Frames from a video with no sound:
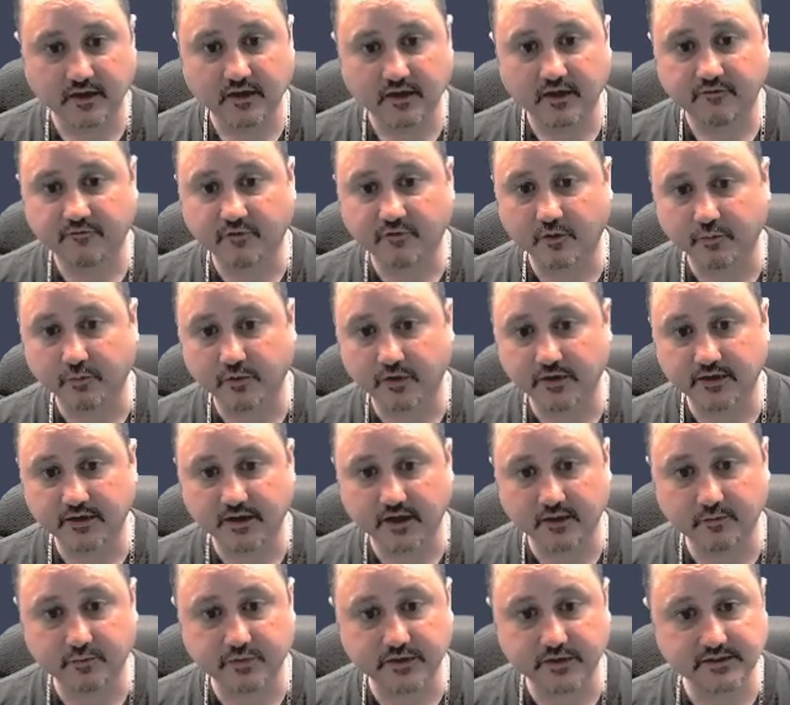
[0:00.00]

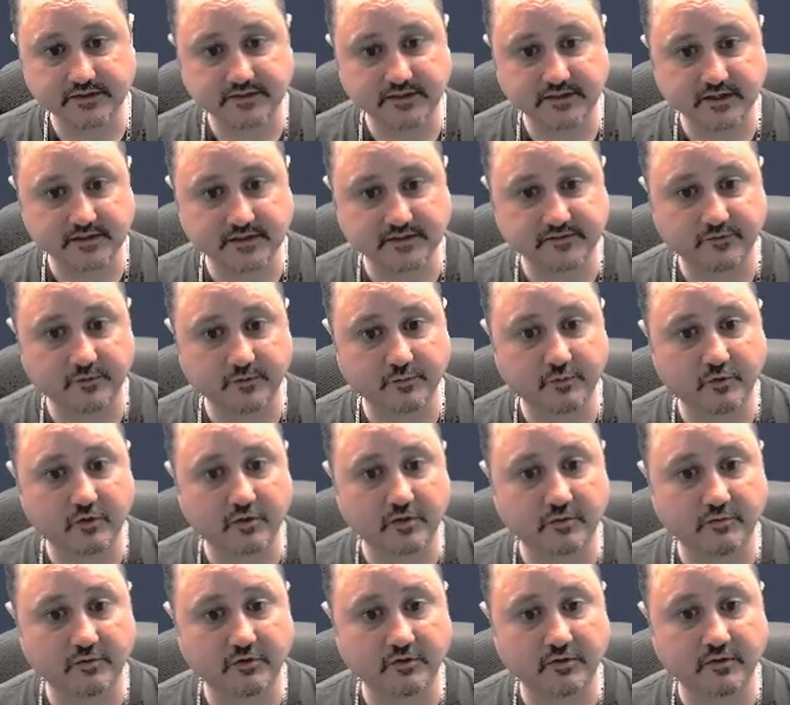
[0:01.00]
4.9p stands for
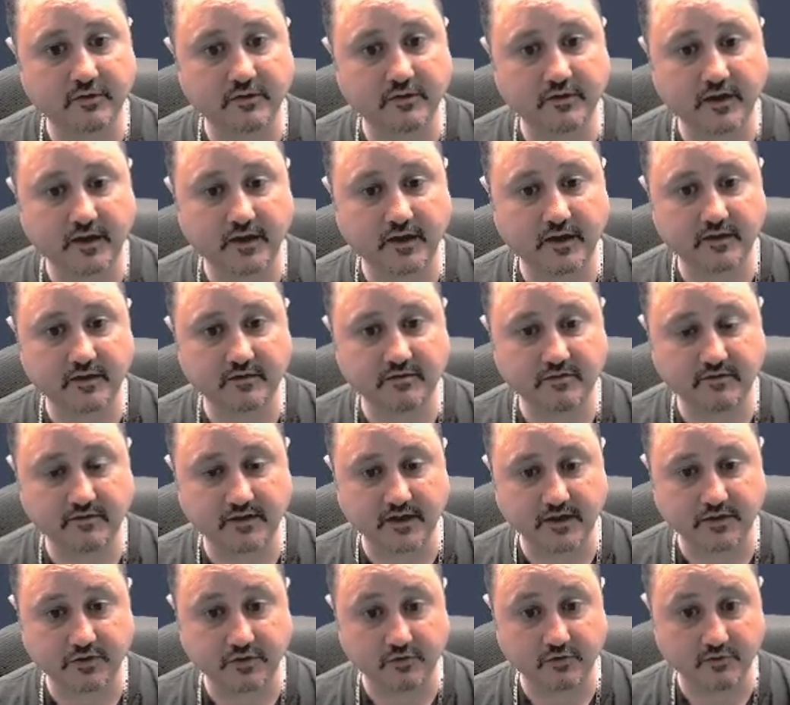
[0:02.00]
portable, uh, so
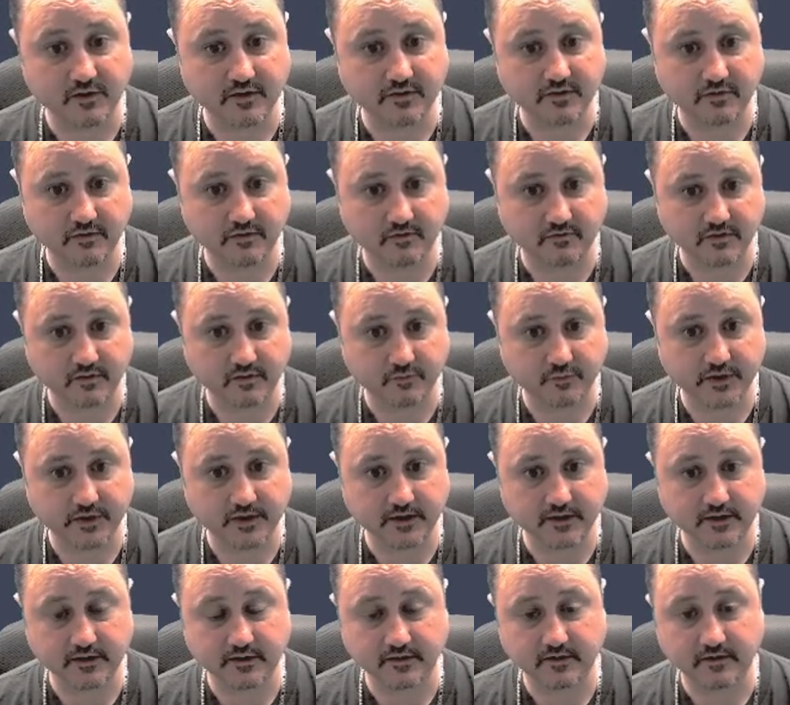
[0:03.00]
that's the reason there's a
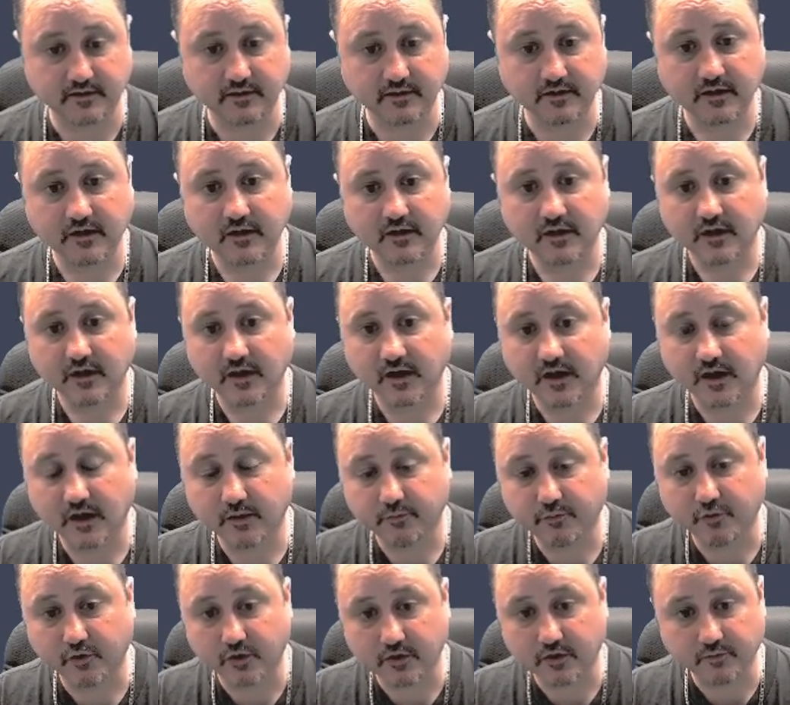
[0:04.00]
p here. Uh,
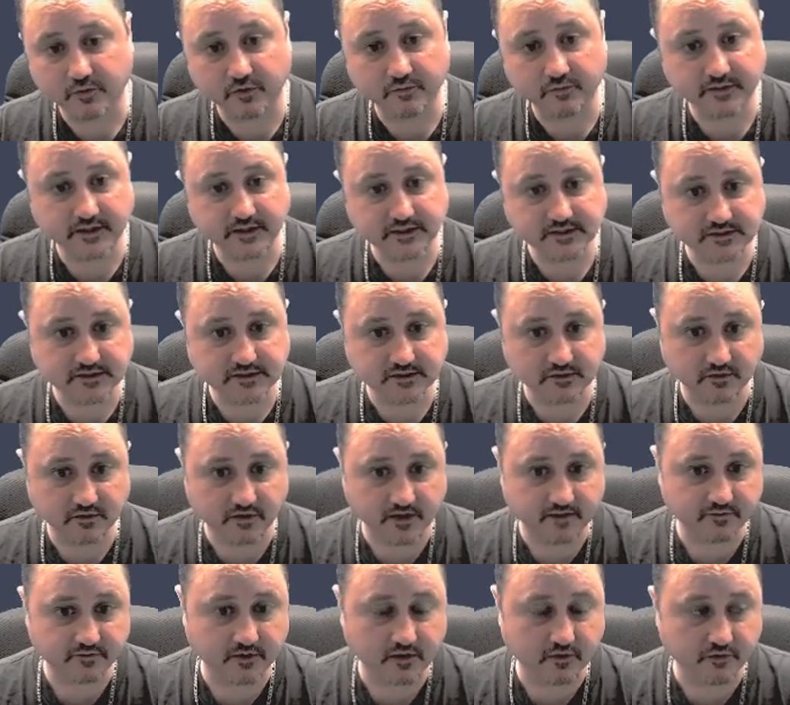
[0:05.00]
portable means you don't
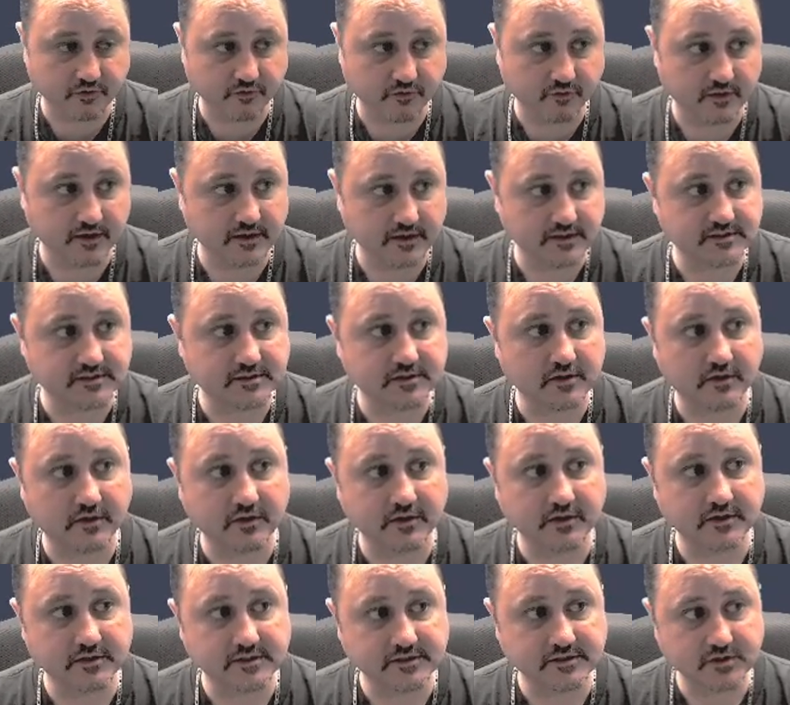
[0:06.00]
have to go through an install,
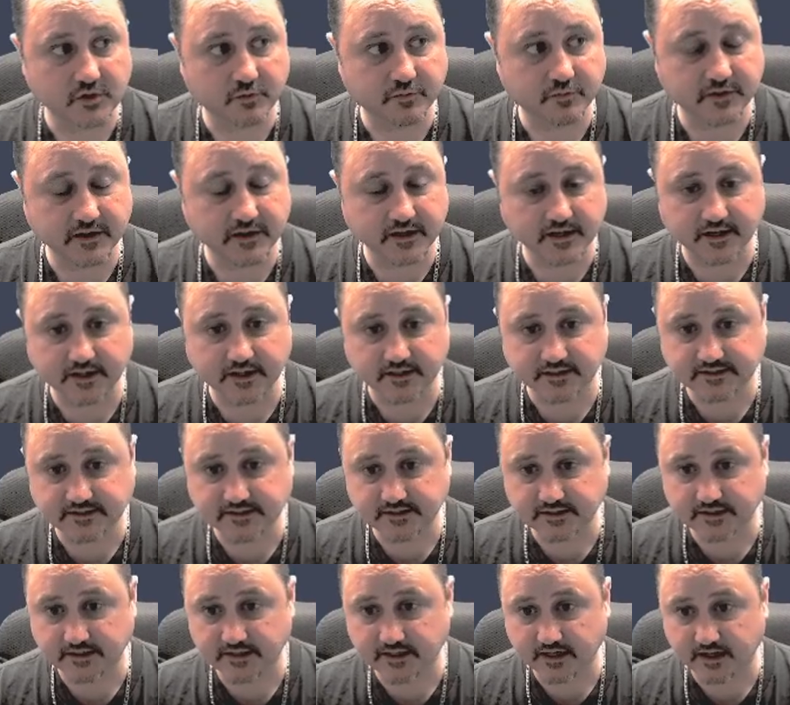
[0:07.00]
you just open the exe
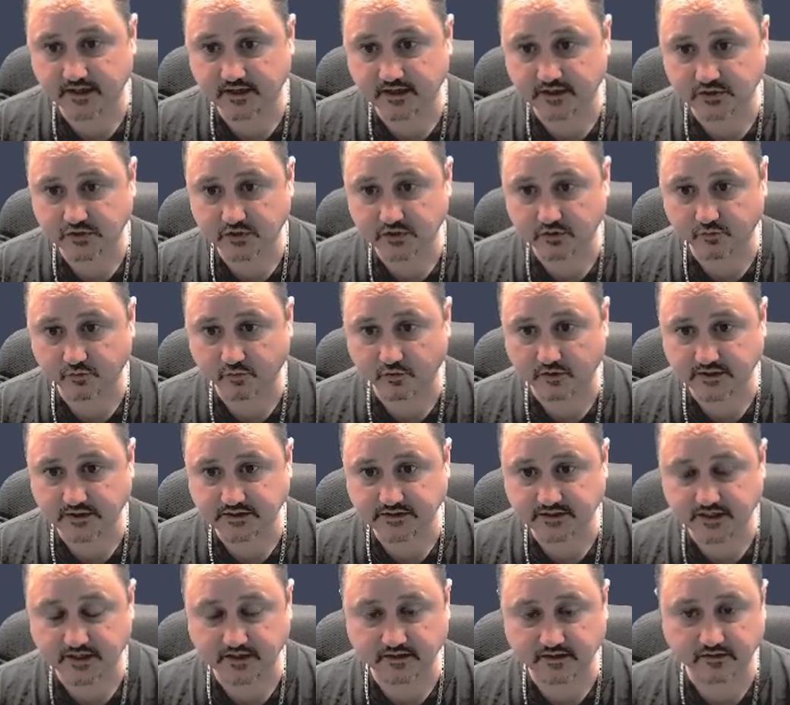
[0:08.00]
and it should work
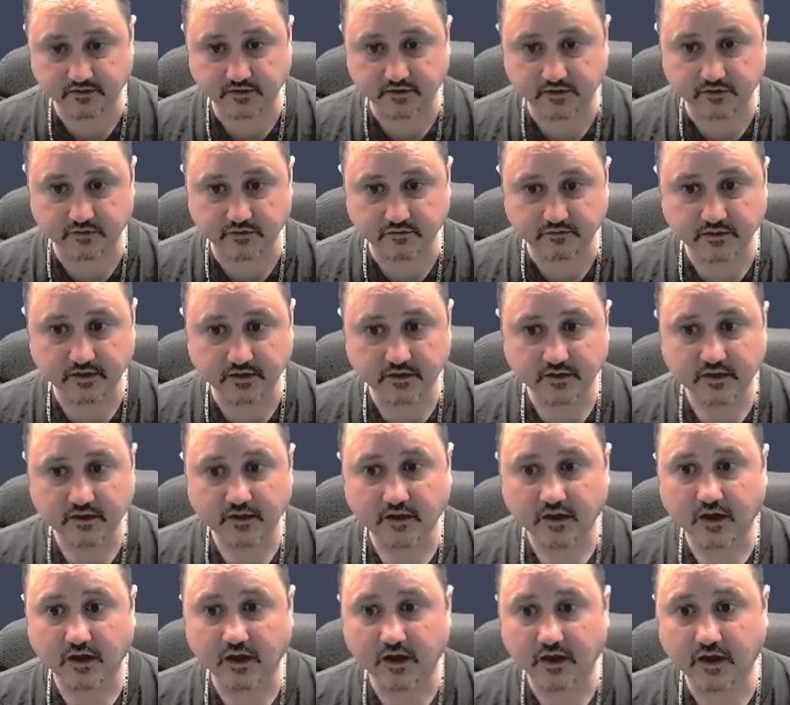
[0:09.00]
standalone
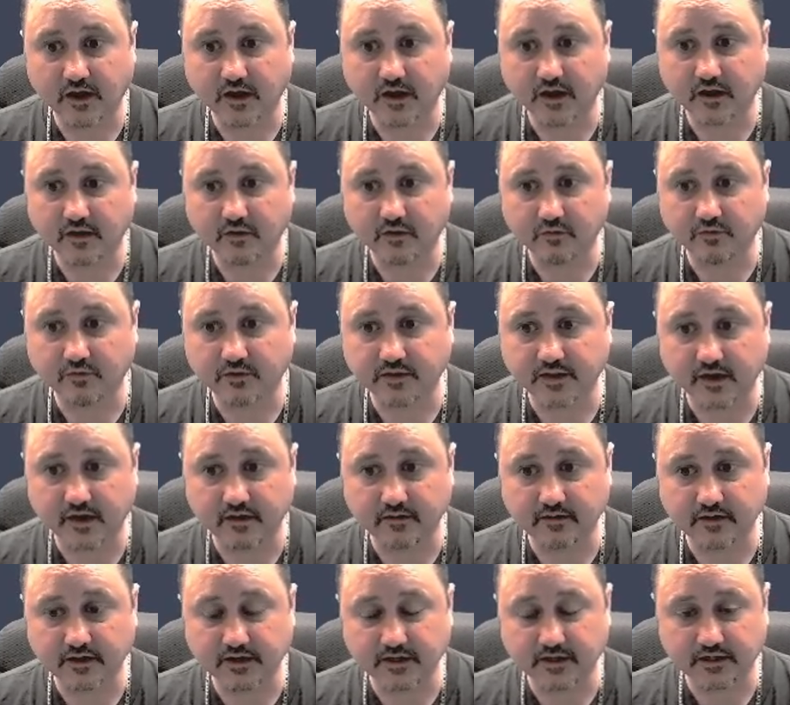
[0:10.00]
uh,
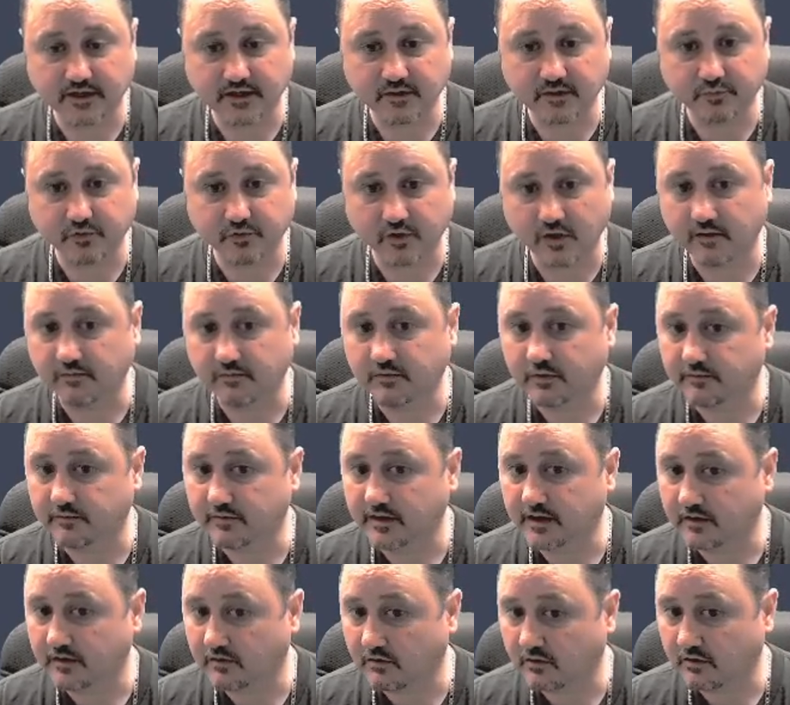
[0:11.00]
without any problem
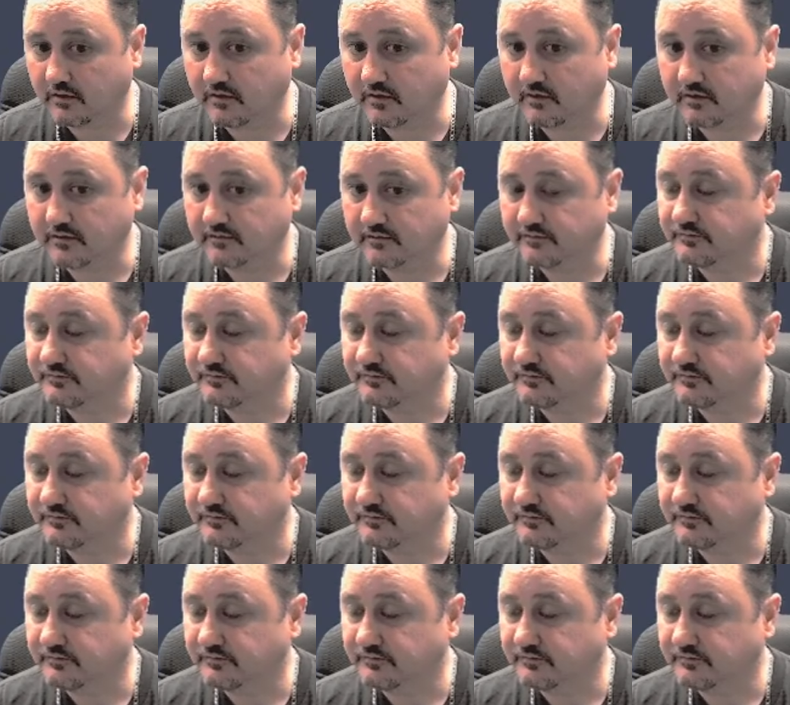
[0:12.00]
at all